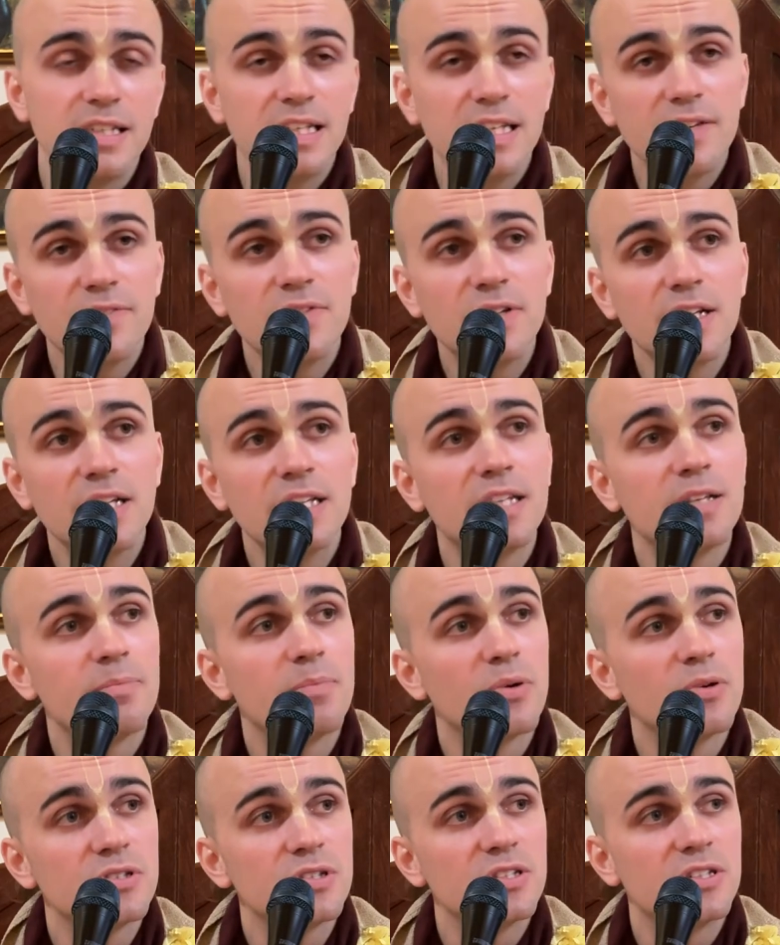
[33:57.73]
even in the
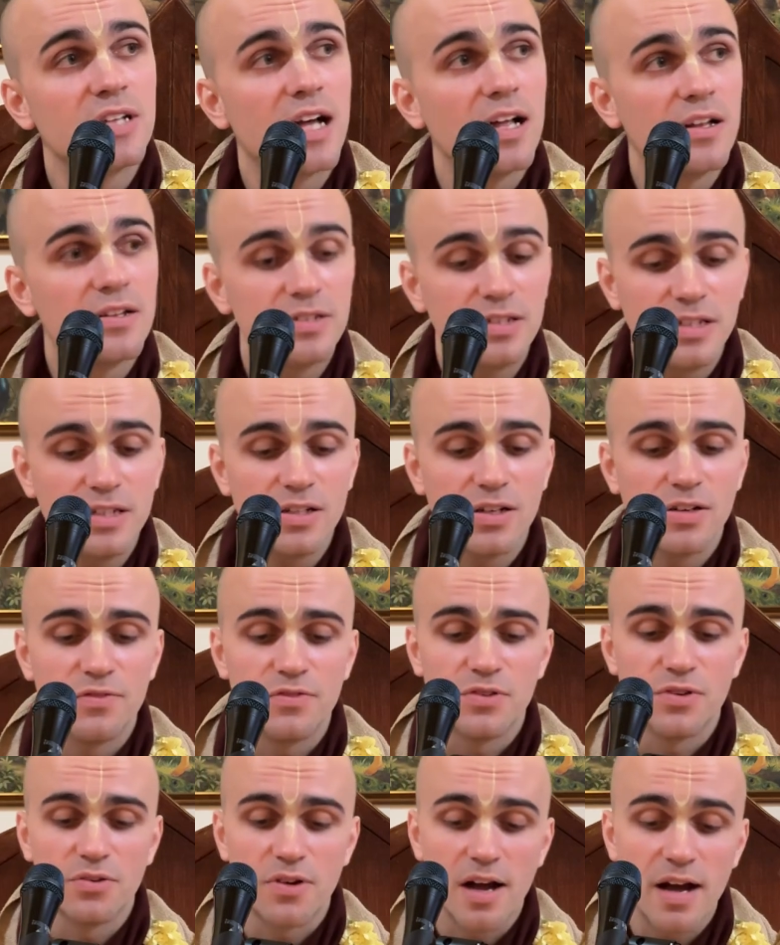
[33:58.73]
personality of
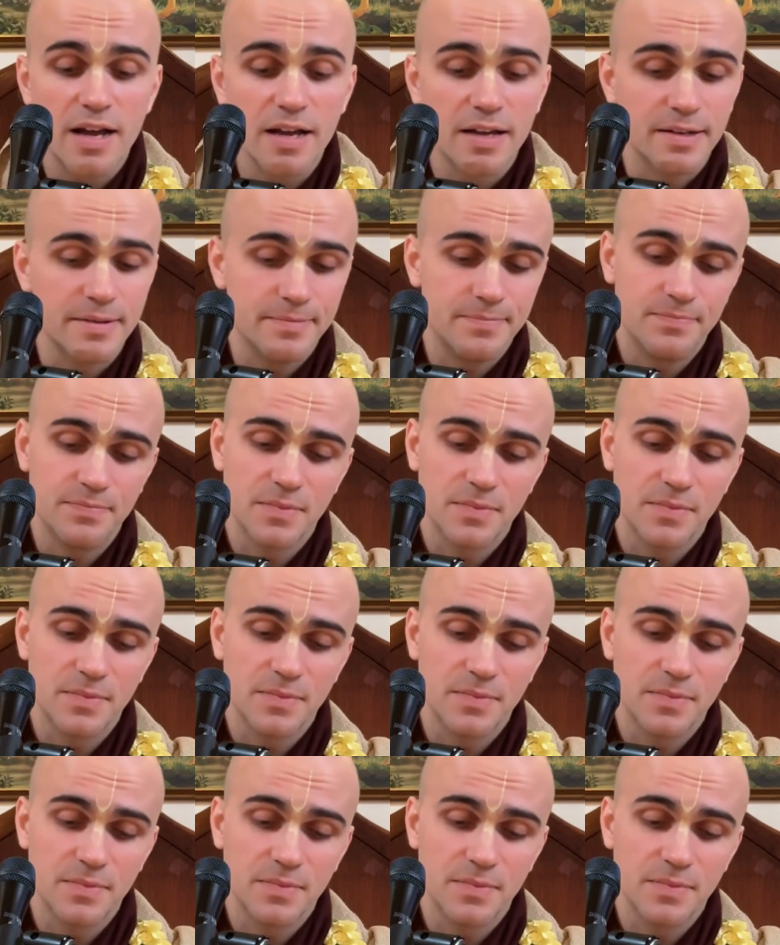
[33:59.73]
Narayan.